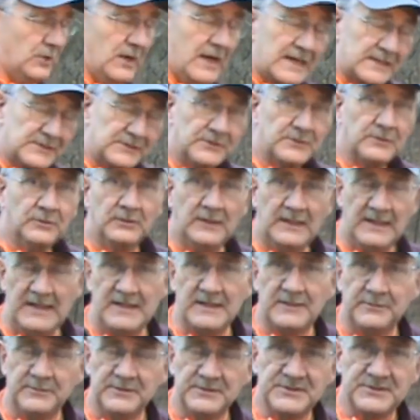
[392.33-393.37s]
practical
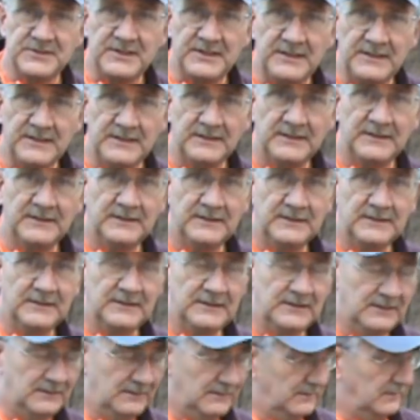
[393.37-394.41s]
accuracy,
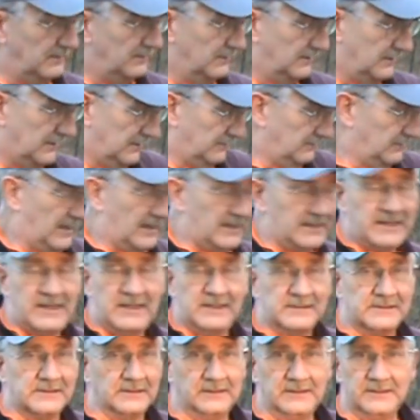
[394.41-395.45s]
I
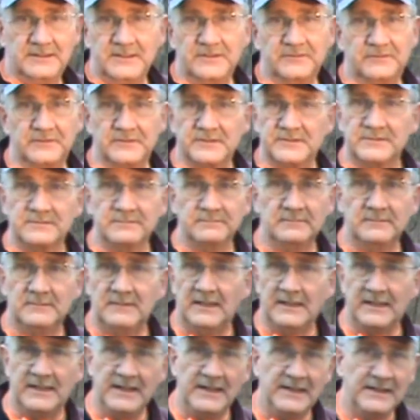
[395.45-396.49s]
can't tell any difference.
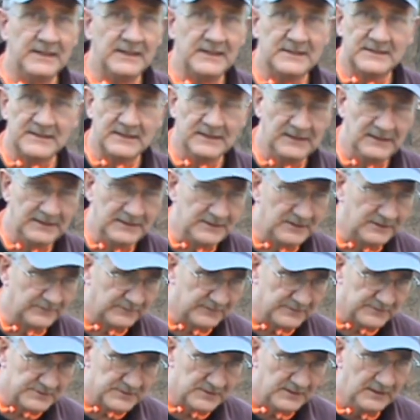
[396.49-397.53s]
I cannot tell any
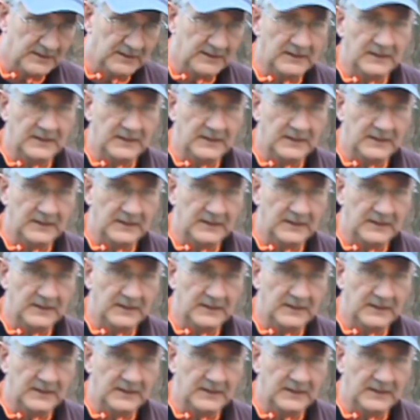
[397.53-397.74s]
difference.